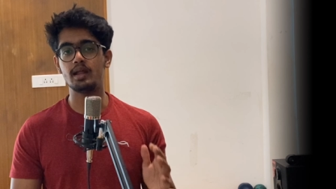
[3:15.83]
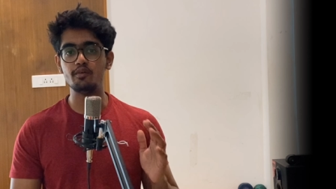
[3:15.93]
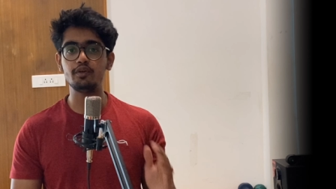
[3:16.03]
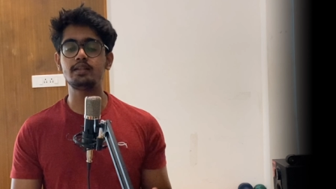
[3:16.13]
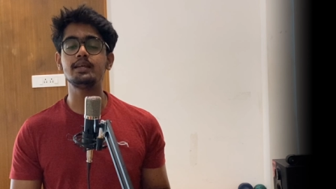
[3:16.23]

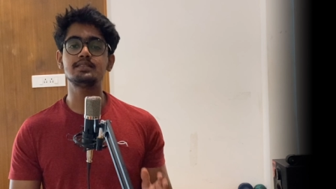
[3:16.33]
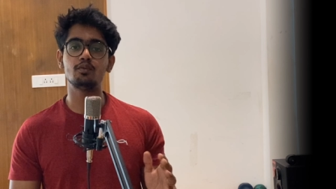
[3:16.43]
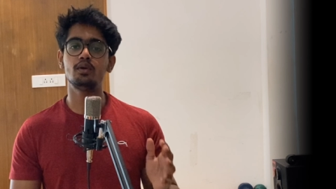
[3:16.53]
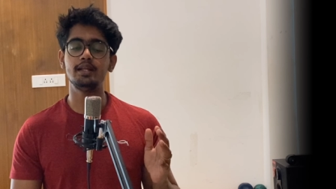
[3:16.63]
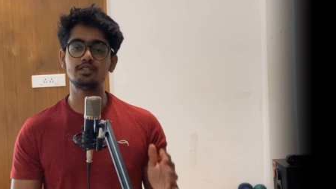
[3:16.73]
everything
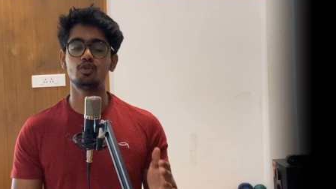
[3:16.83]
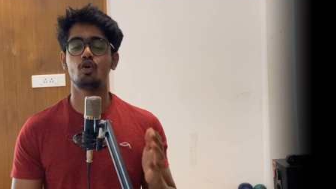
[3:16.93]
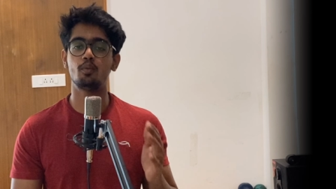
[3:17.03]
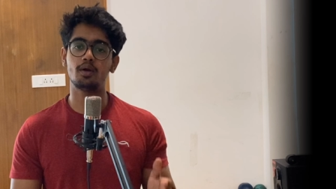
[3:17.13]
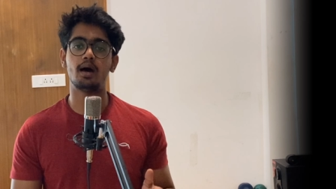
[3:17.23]
someone needs to know
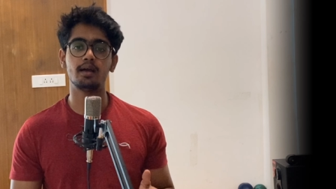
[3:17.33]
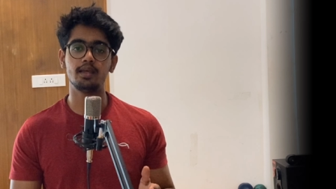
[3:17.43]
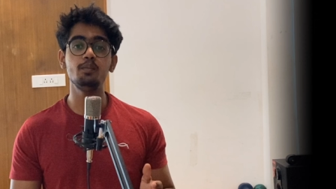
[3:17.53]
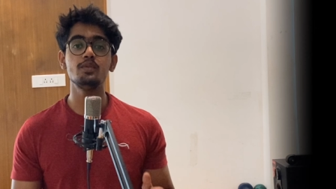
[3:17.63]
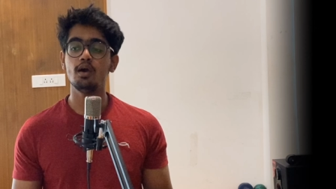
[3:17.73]
about Anki,